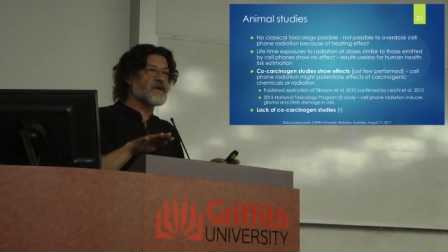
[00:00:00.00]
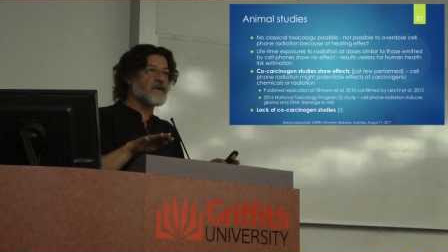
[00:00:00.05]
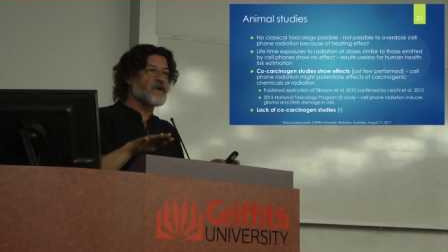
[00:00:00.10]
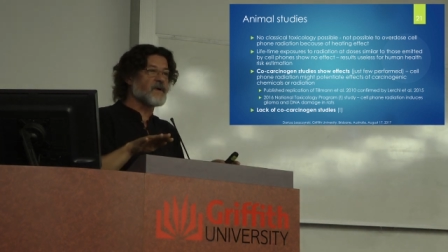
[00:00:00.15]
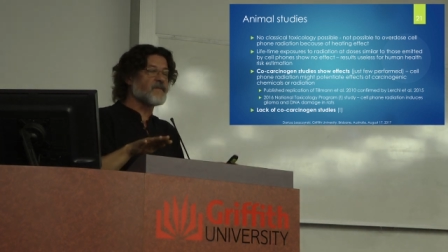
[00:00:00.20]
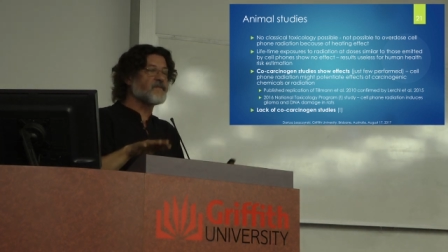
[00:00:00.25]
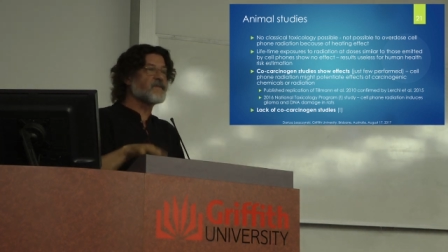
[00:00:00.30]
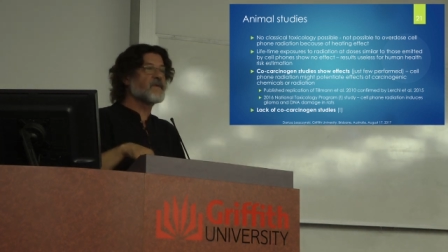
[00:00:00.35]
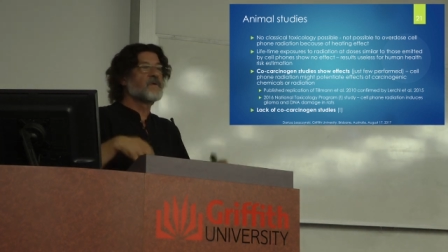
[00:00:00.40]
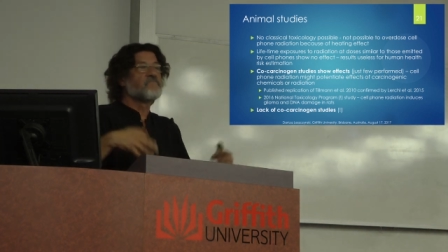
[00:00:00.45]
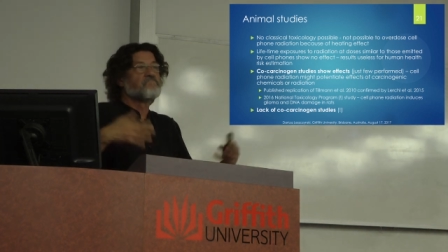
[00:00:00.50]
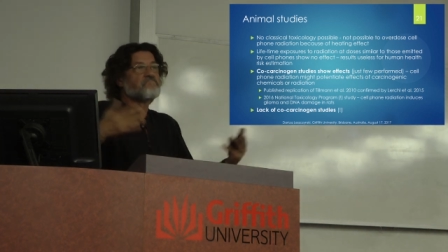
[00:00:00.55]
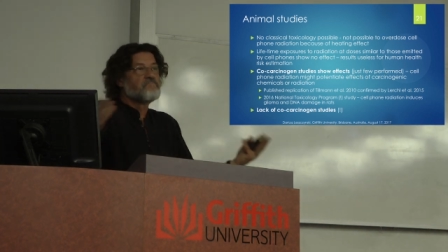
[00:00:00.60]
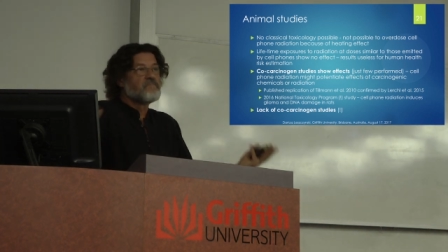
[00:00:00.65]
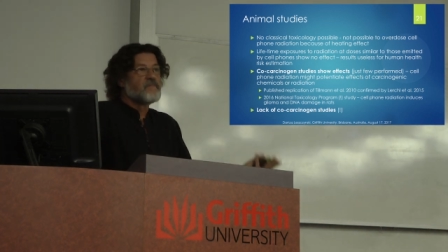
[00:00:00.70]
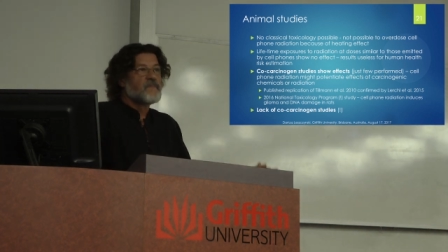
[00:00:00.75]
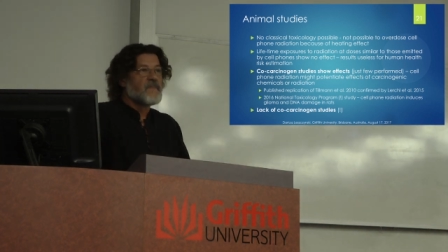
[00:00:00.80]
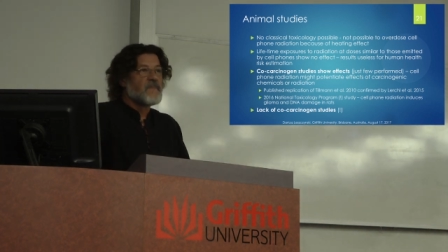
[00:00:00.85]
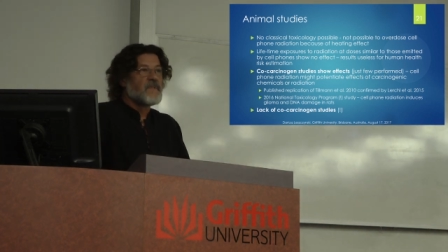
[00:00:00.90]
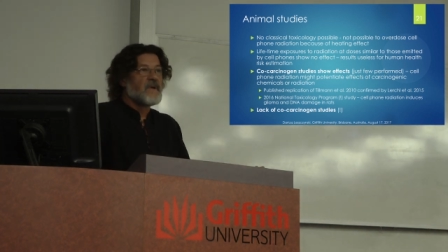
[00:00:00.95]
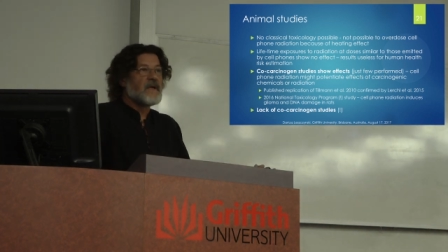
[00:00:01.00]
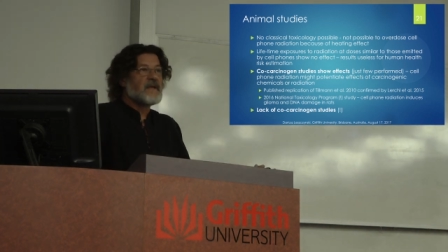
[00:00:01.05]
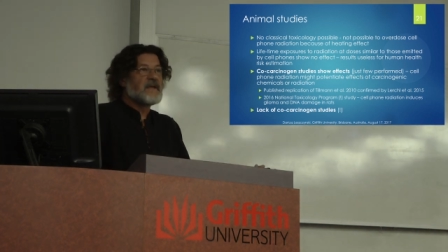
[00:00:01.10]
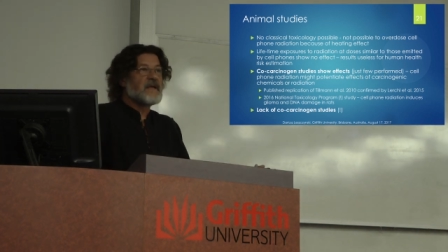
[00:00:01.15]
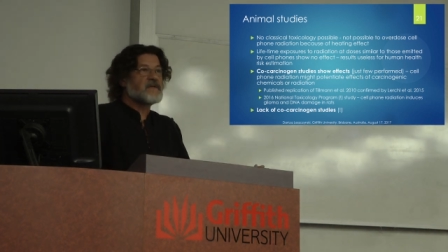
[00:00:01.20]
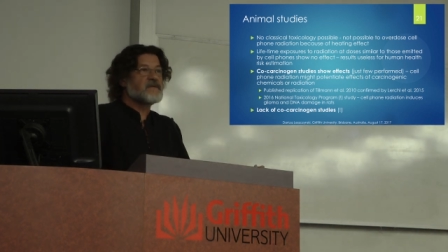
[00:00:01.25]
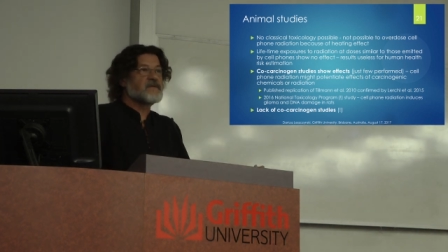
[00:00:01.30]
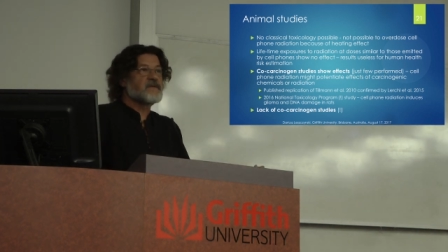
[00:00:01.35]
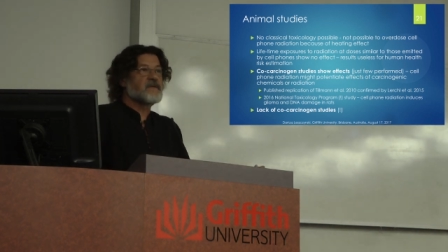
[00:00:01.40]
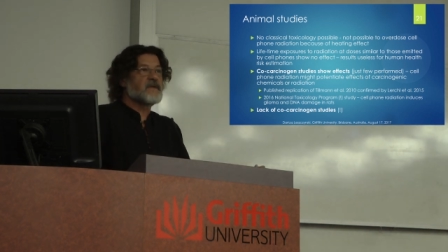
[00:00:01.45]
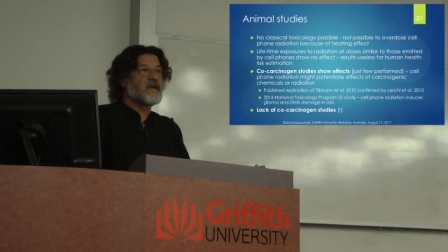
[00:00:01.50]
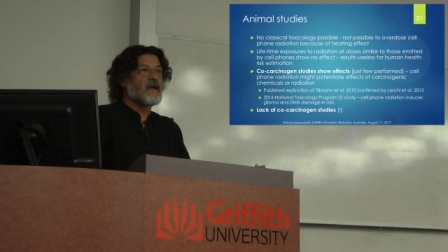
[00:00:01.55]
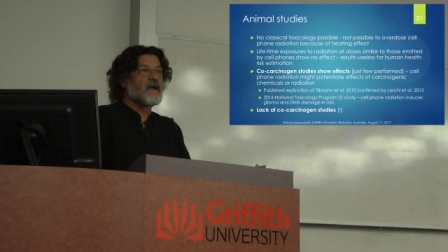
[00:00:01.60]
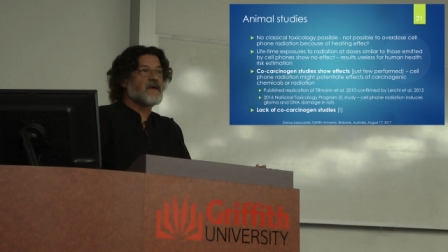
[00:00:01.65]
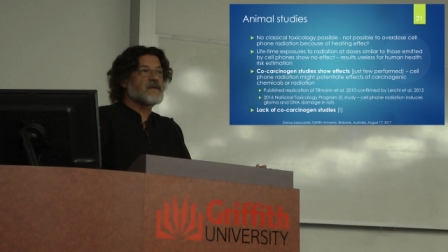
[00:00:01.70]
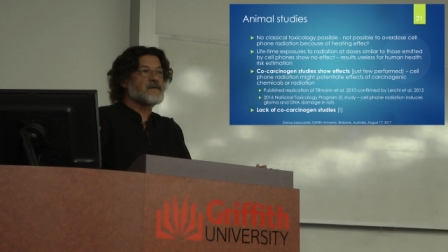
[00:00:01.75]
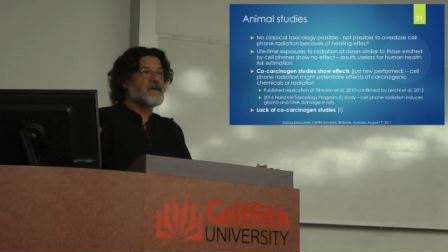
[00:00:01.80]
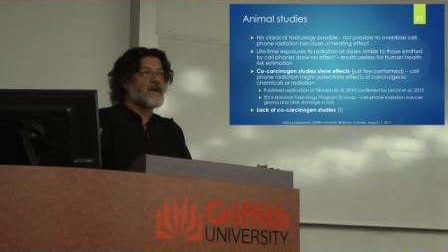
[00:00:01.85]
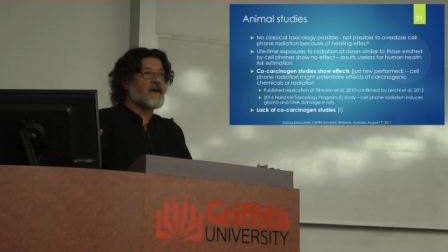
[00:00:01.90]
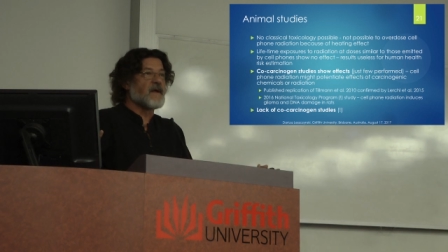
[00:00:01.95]
observed, it
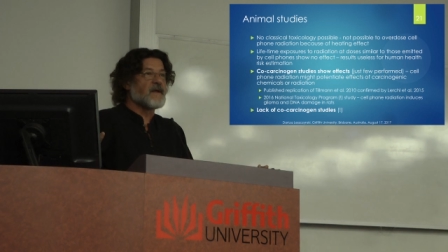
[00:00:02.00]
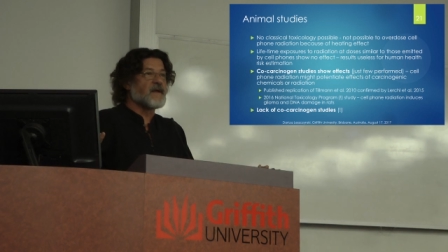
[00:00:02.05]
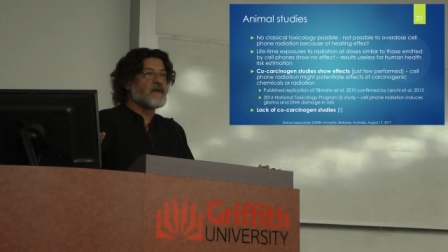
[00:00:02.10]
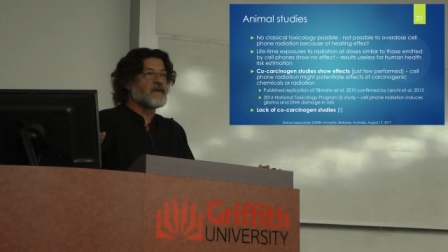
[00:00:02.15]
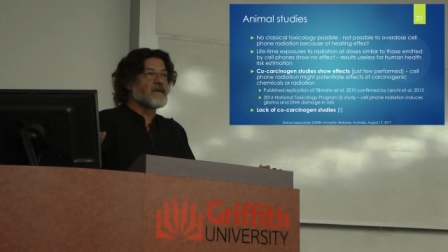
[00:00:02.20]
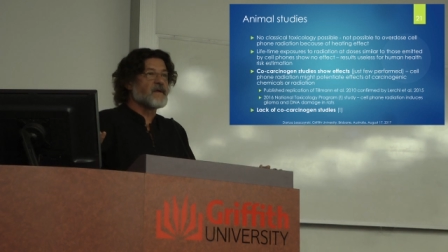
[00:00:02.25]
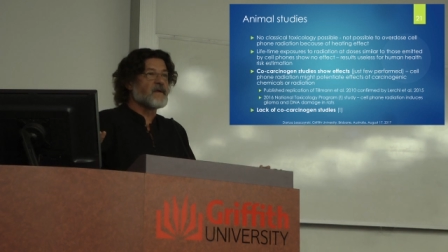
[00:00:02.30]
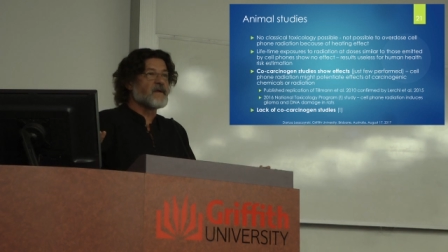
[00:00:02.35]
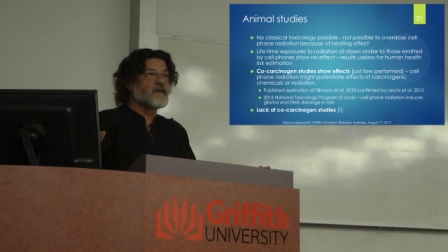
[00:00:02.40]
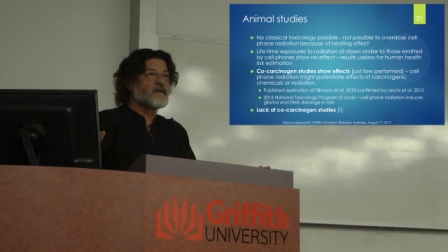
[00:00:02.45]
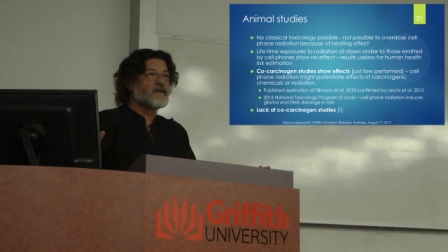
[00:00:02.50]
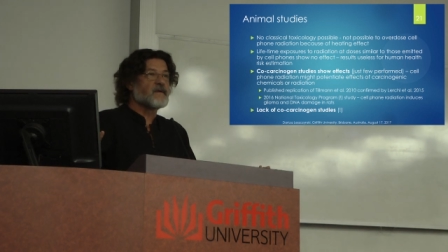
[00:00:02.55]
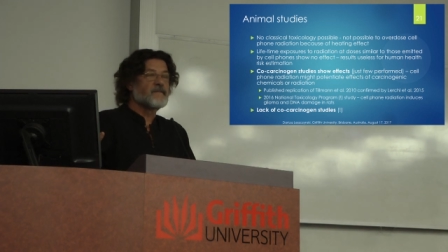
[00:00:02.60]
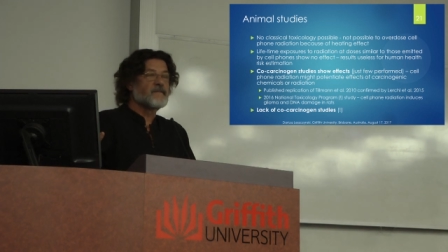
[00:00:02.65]
doesn't tell us anything.